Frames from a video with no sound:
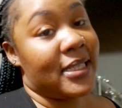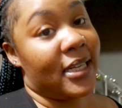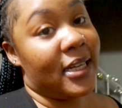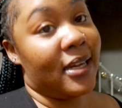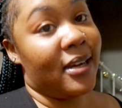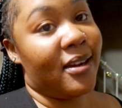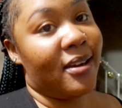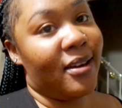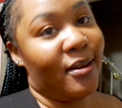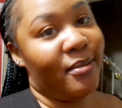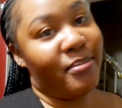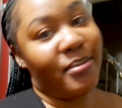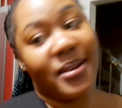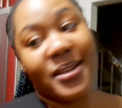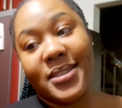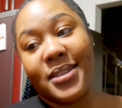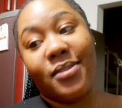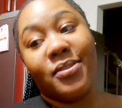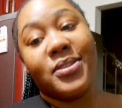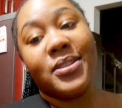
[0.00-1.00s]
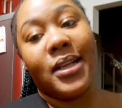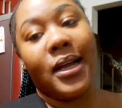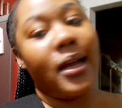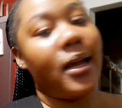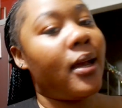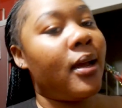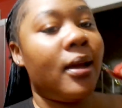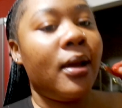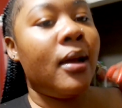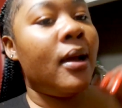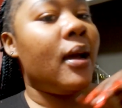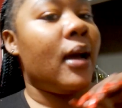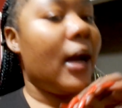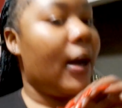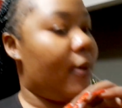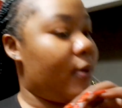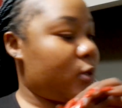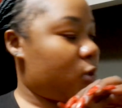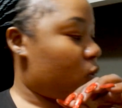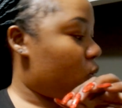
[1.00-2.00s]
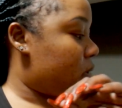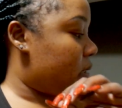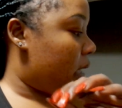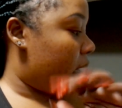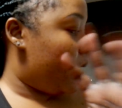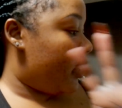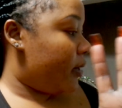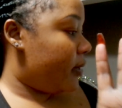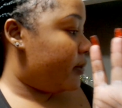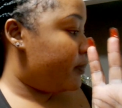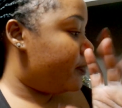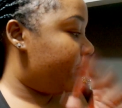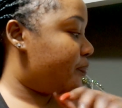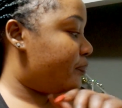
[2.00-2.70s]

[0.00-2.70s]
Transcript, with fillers: second cup because I was like, I was so tired.